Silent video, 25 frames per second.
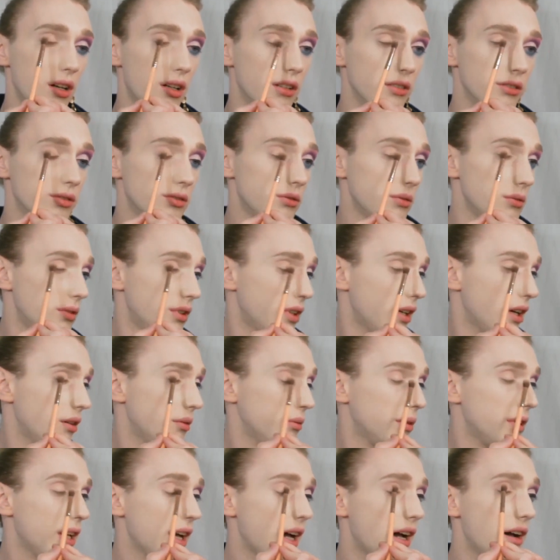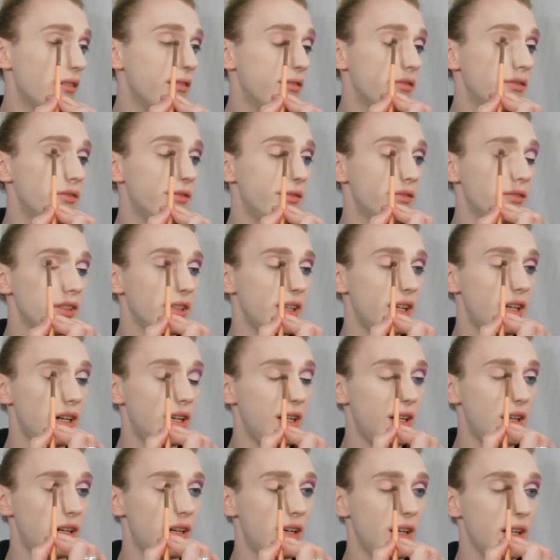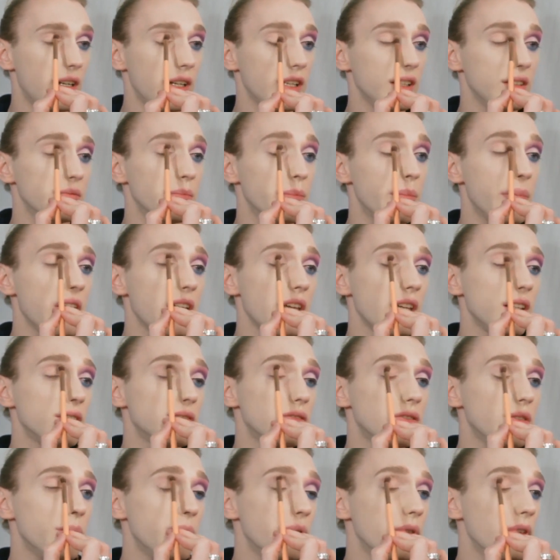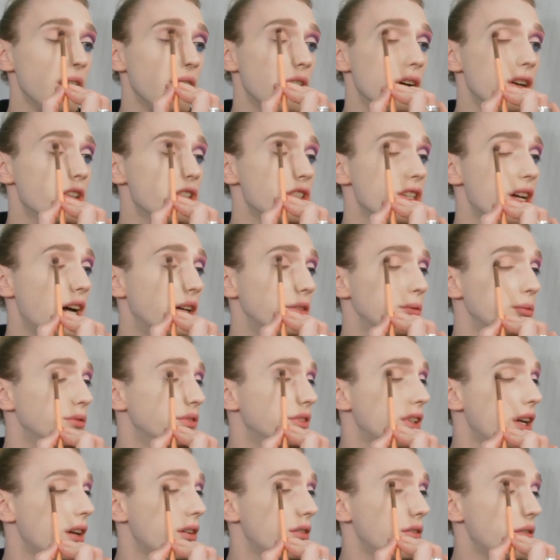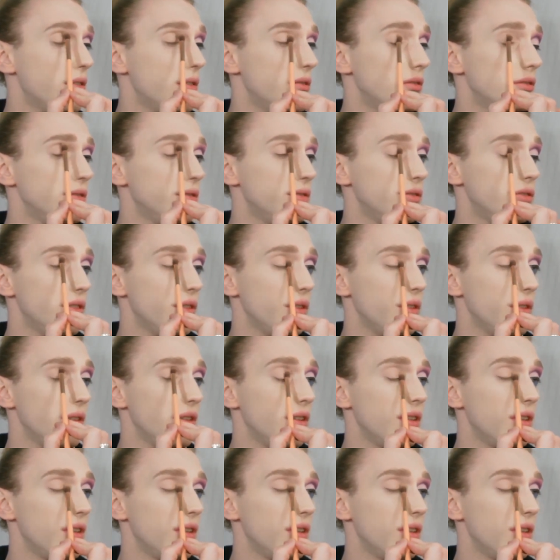so that we have a nice base to put our shadow down onto.